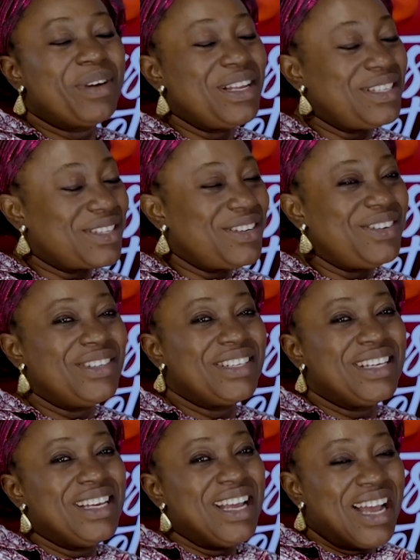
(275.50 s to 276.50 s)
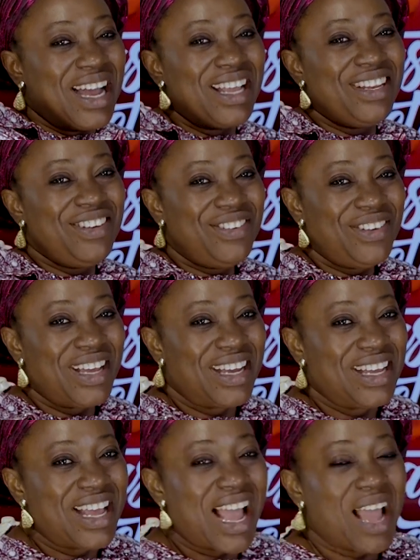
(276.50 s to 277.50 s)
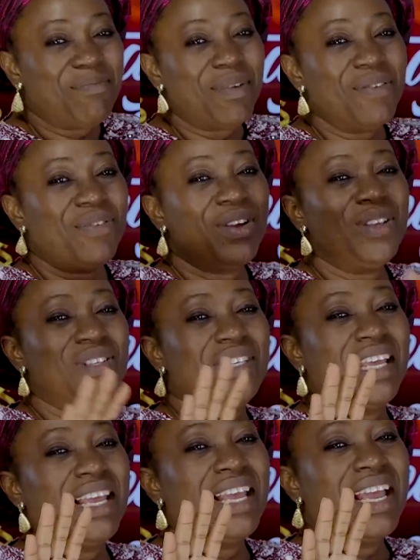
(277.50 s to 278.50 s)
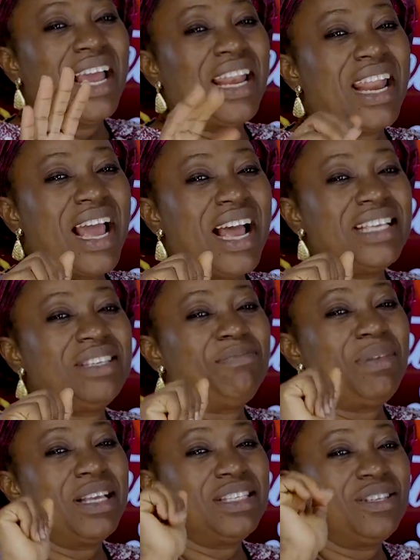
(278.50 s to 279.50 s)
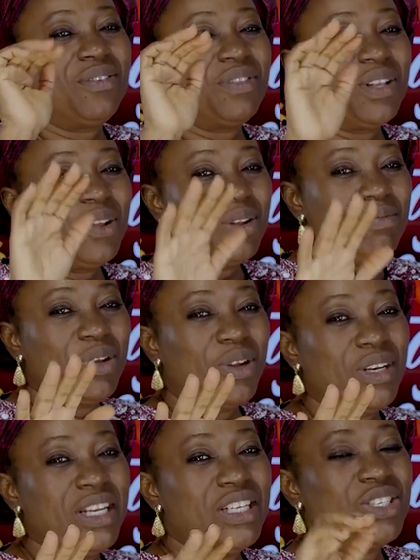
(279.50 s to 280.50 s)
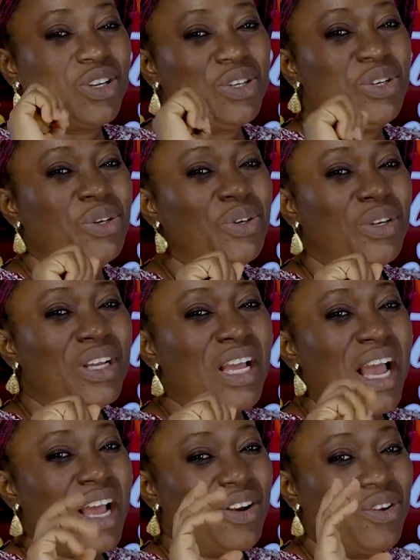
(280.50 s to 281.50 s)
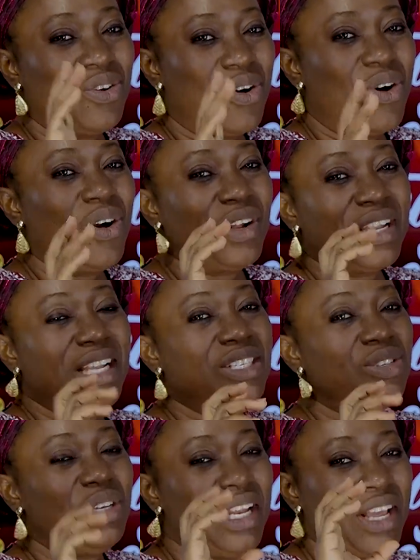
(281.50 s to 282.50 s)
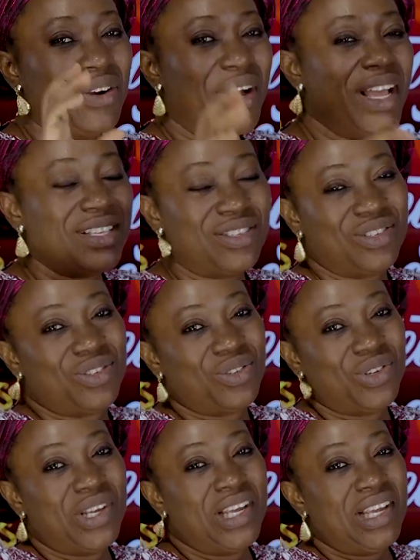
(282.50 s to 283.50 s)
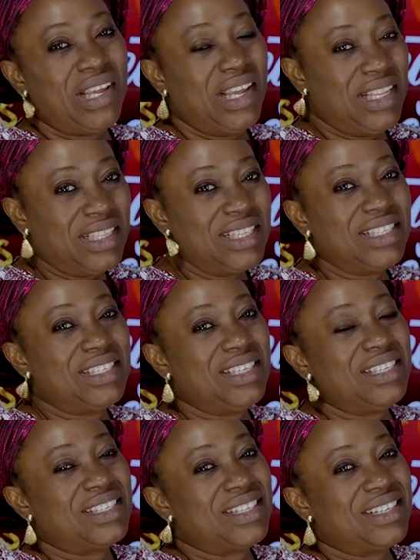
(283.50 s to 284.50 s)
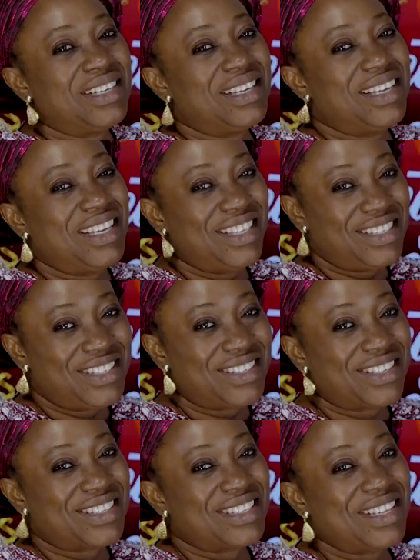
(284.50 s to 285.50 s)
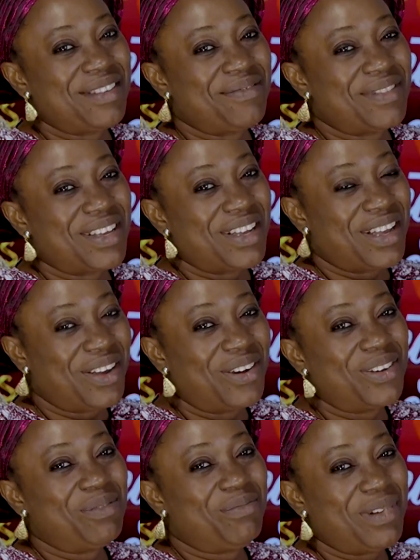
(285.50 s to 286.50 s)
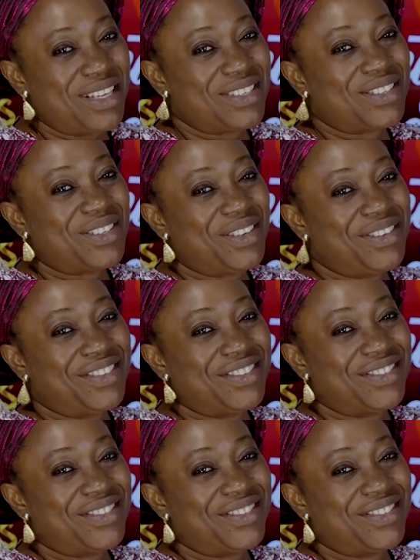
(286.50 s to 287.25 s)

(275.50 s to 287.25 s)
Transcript: Praise God. Hallelujah. I pray for you today. Now, as the blessing of the Lord be unleashed on you and on all that you lay your hands to do in this season, in Jesus' name. God bless you.